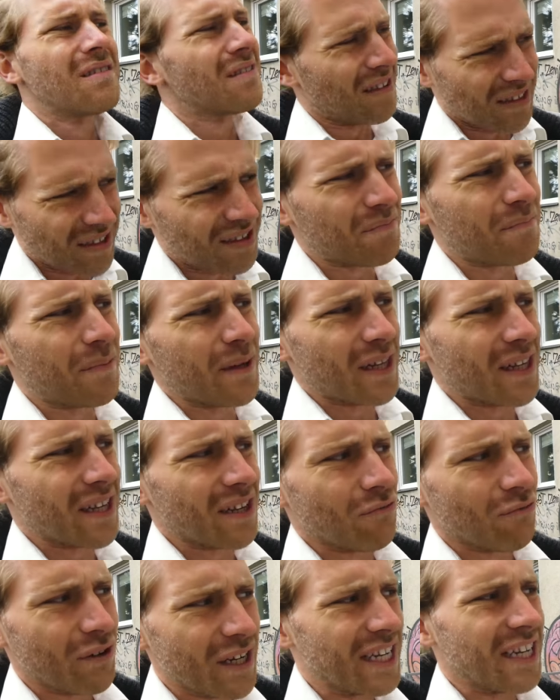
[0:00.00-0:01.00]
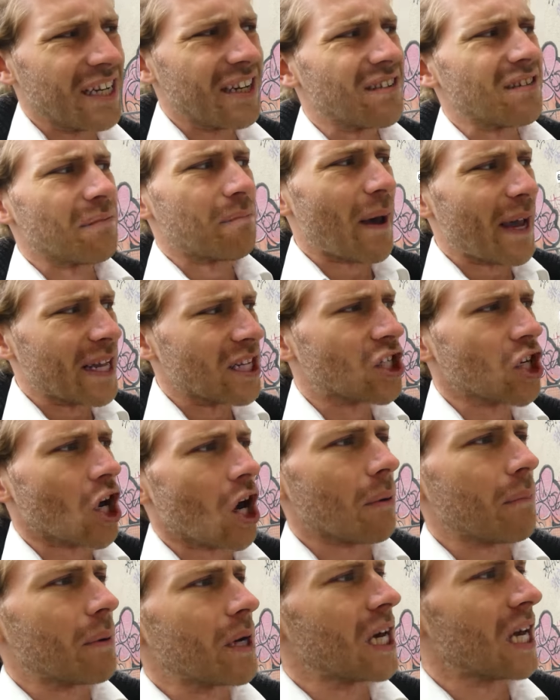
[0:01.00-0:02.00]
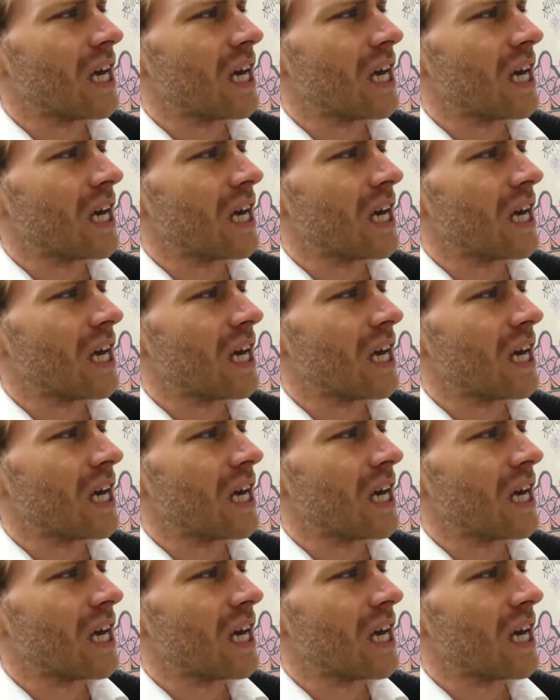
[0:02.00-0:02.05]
This building really needs a paint job.